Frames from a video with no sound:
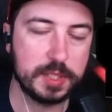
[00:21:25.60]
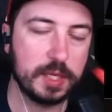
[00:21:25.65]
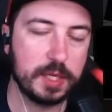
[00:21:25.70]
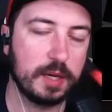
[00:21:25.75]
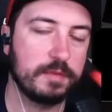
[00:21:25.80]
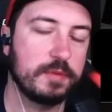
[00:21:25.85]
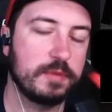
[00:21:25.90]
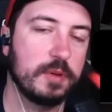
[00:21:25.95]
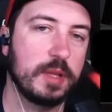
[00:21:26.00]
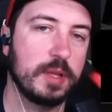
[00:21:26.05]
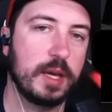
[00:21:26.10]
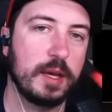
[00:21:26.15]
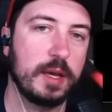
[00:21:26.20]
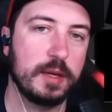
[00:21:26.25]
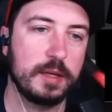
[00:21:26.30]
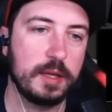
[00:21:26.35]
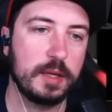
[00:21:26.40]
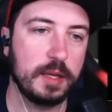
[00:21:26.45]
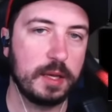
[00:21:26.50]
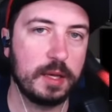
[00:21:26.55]
after that,
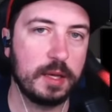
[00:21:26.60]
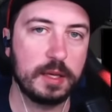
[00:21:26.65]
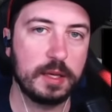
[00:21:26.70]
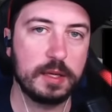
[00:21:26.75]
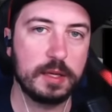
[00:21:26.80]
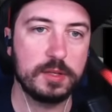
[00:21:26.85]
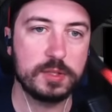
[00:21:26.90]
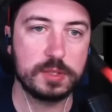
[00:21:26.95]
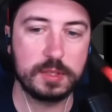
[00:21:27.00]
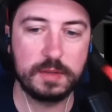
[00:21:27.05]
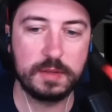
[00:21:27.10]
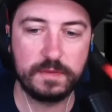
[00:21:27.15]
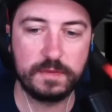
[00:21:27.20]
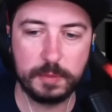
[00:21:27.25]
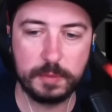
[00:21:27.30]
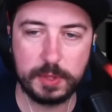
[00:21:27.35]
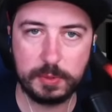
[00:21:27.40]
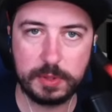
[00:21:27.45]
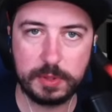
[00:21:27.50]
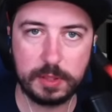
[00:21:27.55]
and just
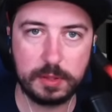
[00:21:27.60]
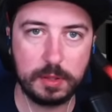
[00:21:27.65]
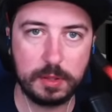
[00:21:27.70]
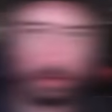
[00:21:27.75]
confirmed it with the third